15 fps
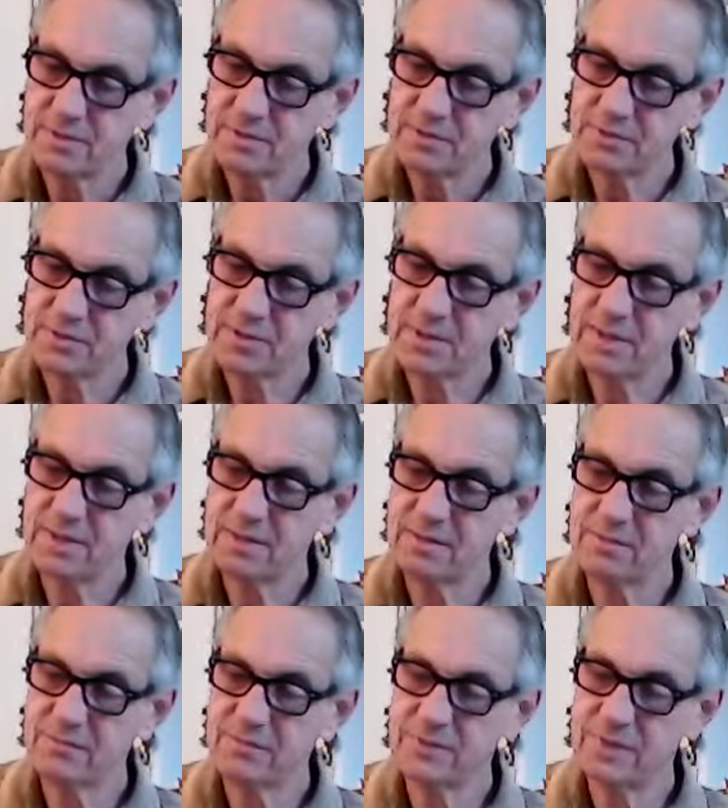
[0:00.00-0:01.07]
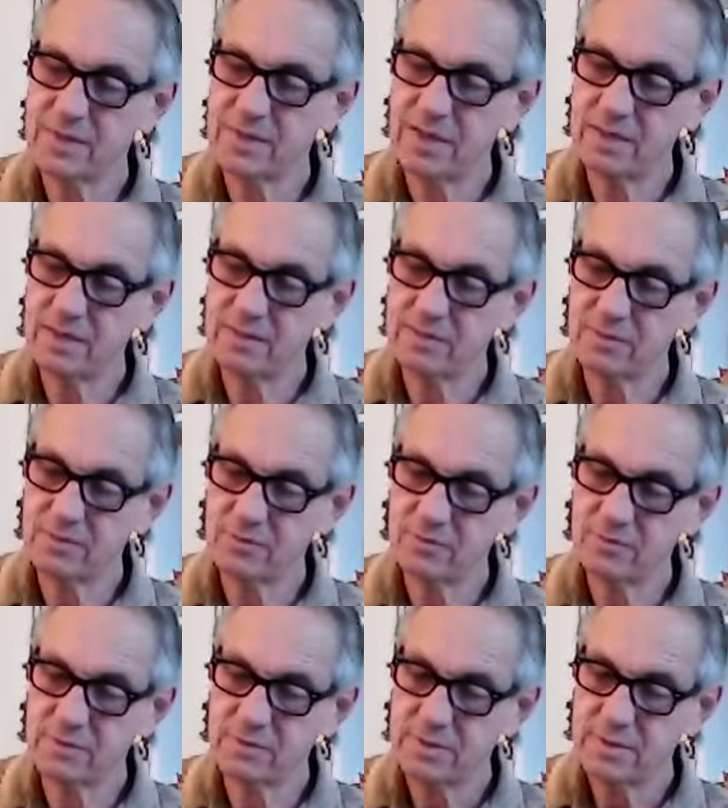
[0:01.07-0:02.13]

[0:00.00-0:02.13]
scared of the unknown,